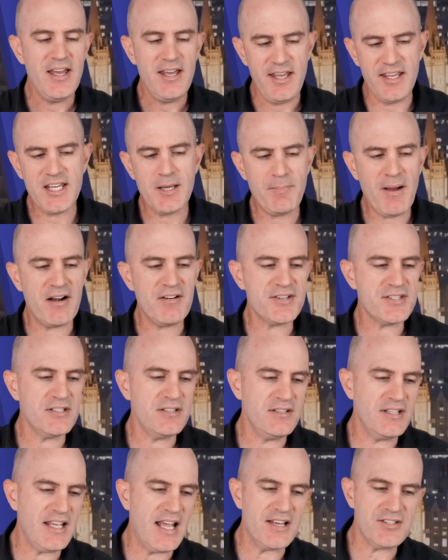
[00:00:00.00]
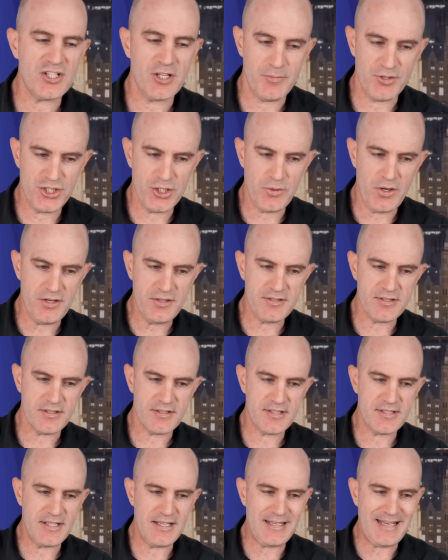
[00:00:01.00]
In comparison, the Assioma Duos
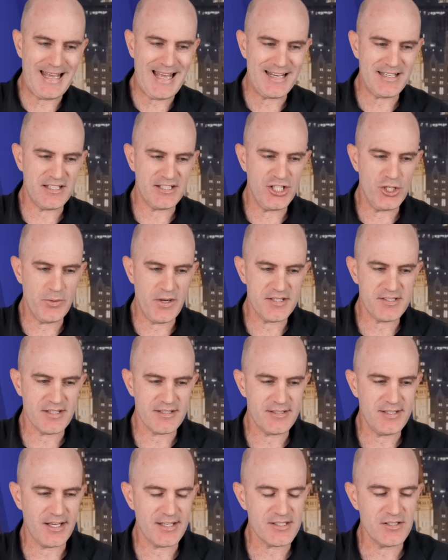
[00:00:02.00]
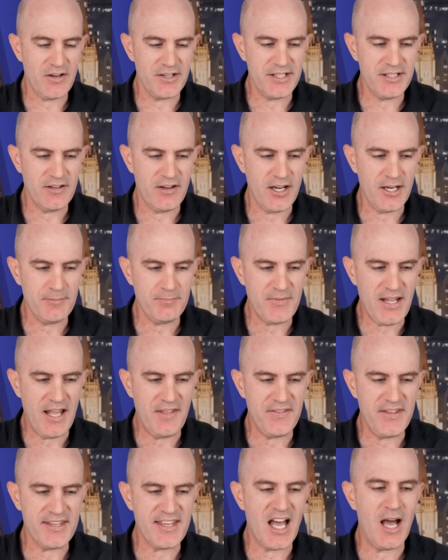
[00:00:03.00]
sit at US $6.99,
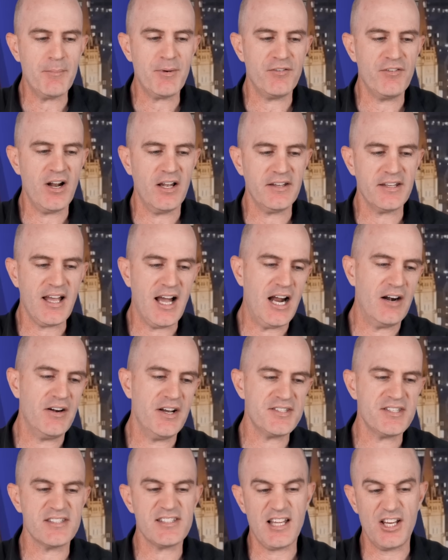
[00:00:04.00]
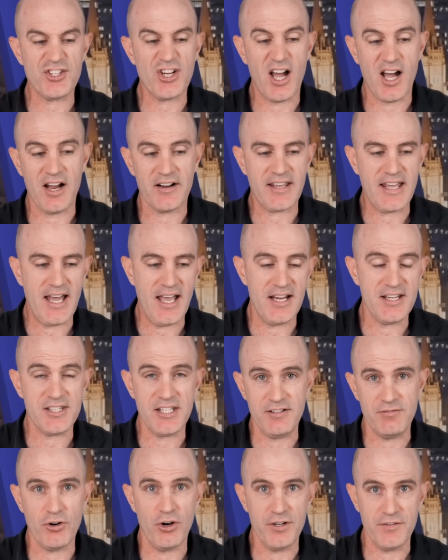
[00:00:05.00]
and the Garmin Rally RS/RK,
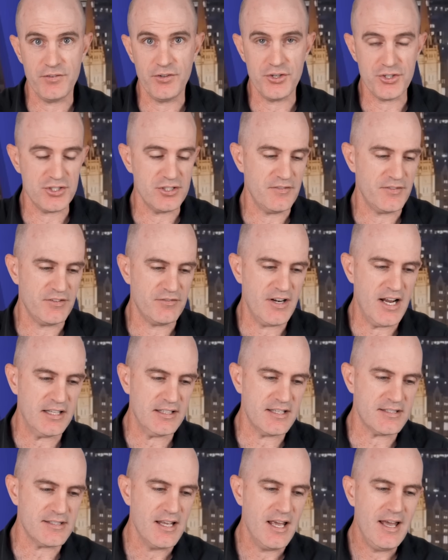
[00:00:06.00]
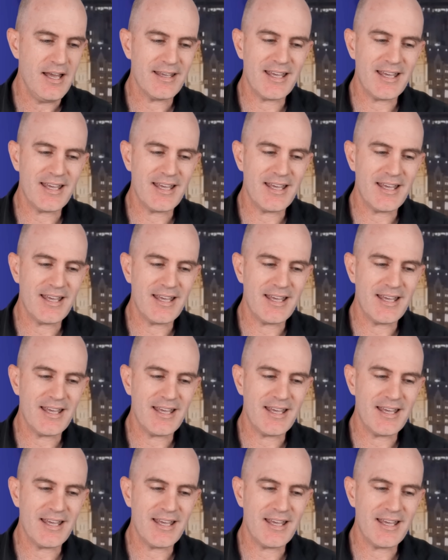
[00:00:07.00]
the road version of the Rallies,